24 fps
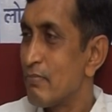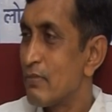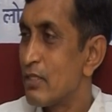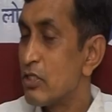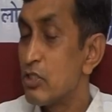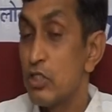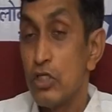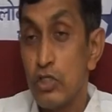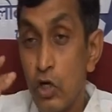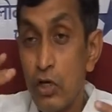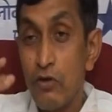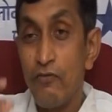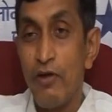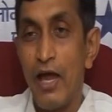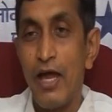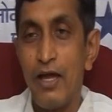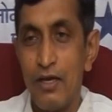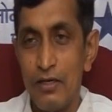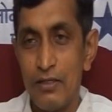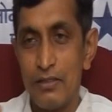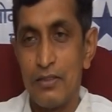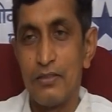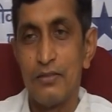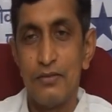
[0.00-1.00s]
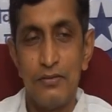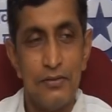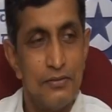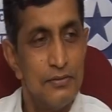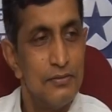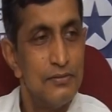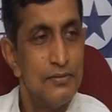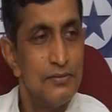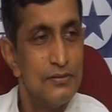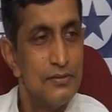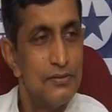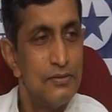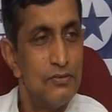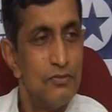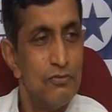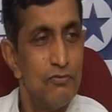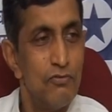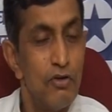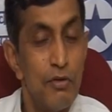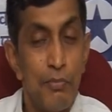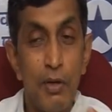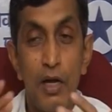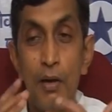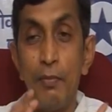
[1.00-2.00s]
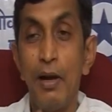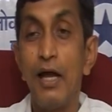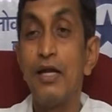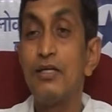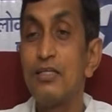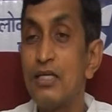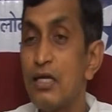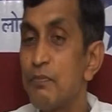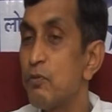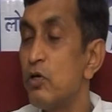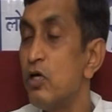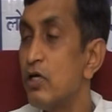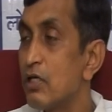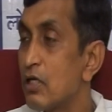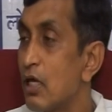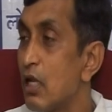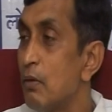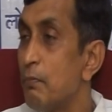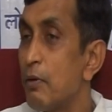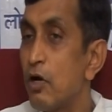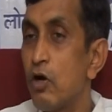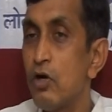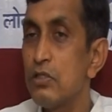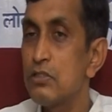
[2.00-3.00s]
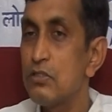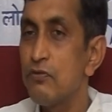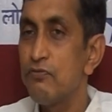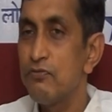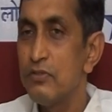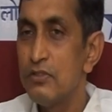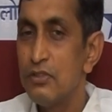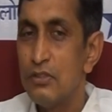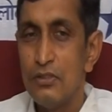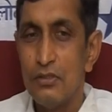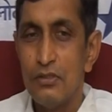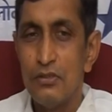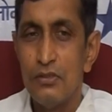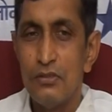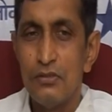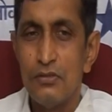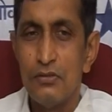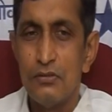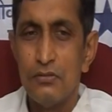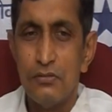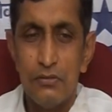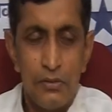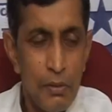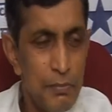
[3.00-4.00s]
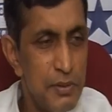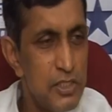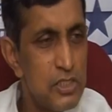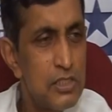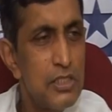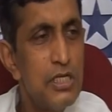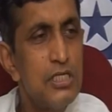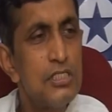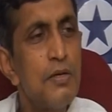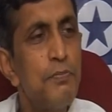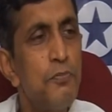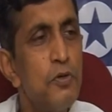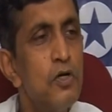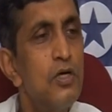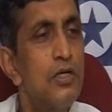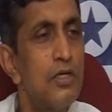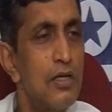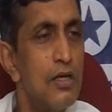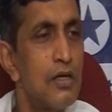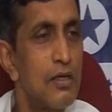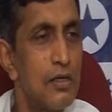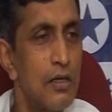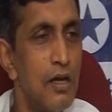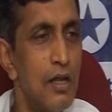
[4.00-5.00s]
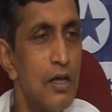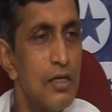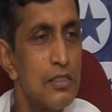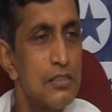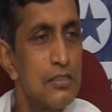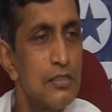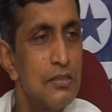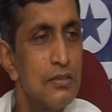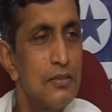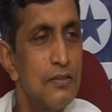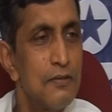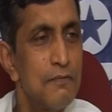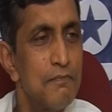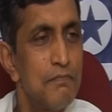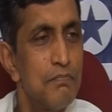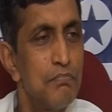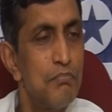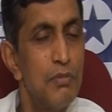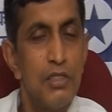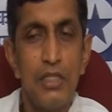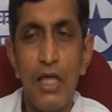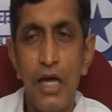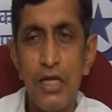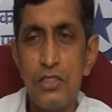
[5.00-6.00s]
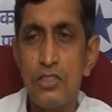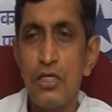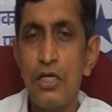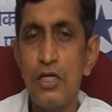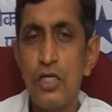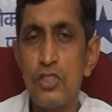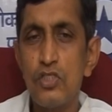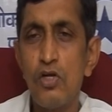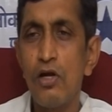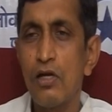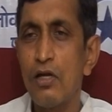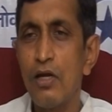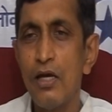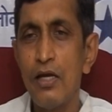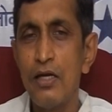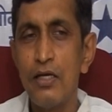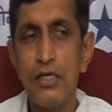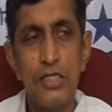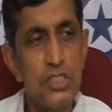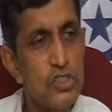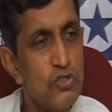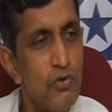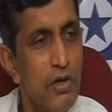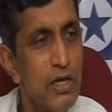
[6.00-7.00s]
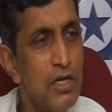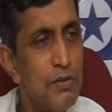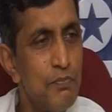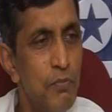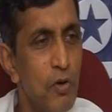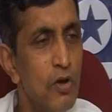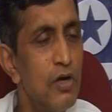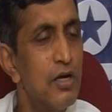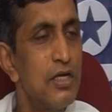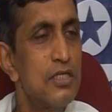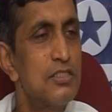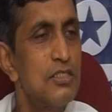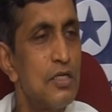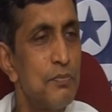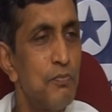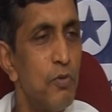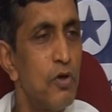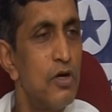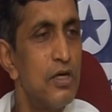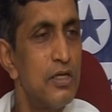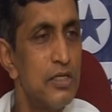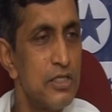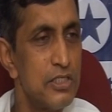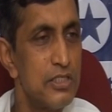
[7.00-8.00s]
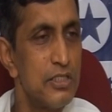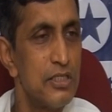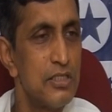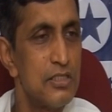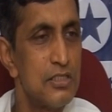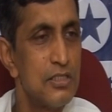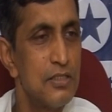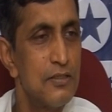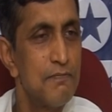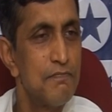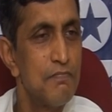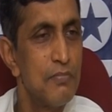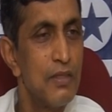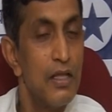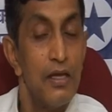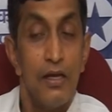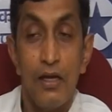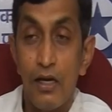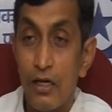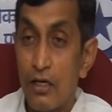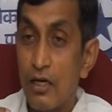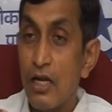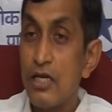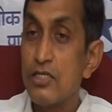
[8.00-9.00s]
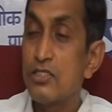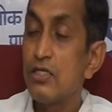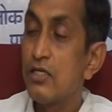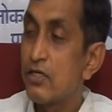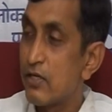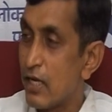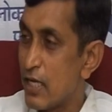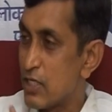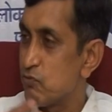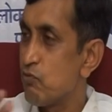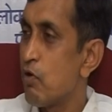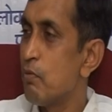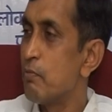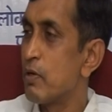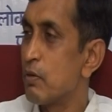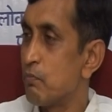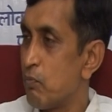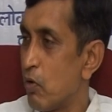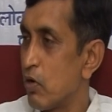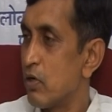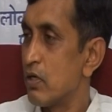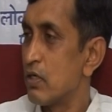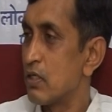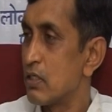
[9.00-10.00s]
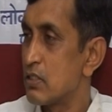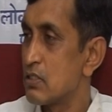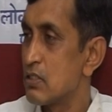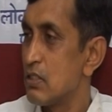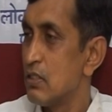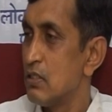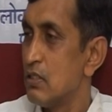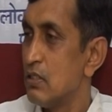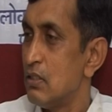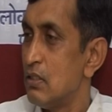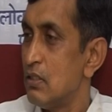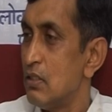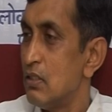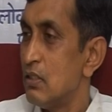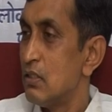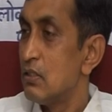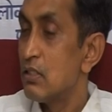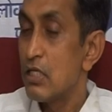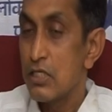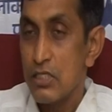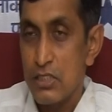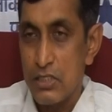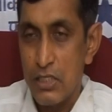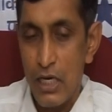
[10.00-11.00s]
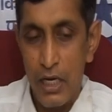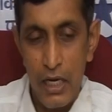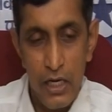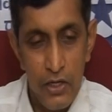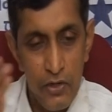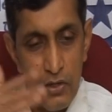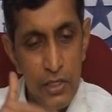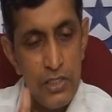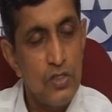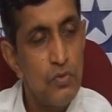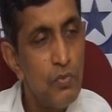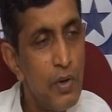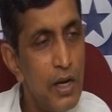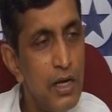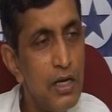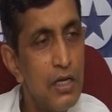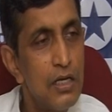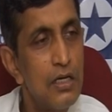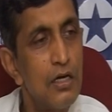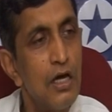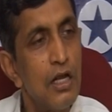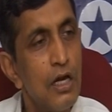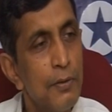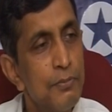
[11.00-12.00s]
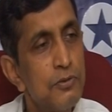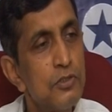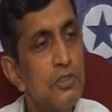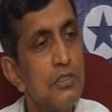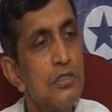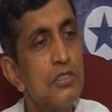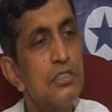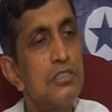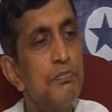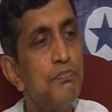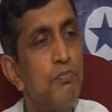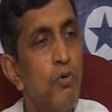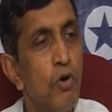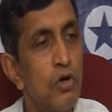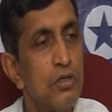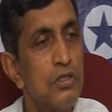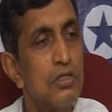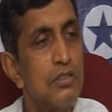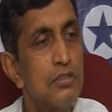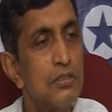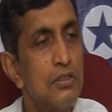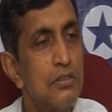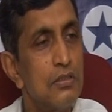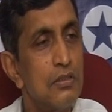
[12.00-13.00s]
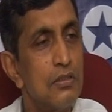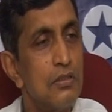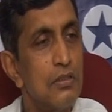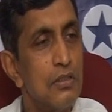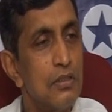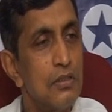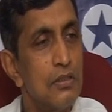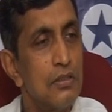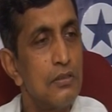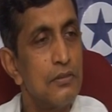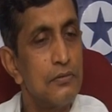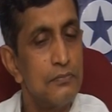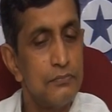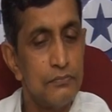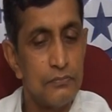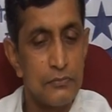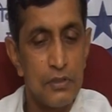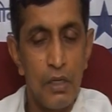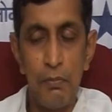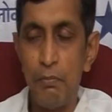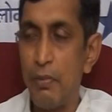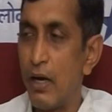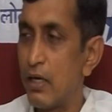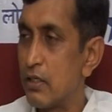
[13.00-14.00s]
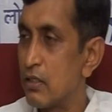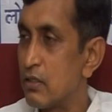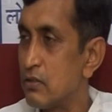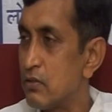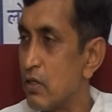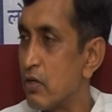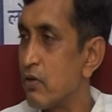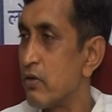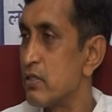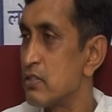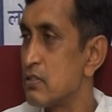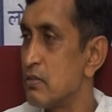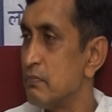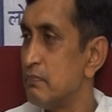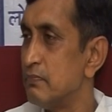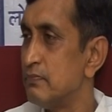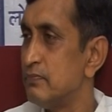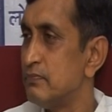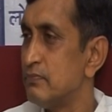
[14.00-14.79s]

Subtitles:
There is a lot of anger. We become anti-political because of the mistakes of political class. But the answer does not lie in destroying politics or politicians. It lies in transforming politics. There is a second reason why corruption is important in combating terrorism.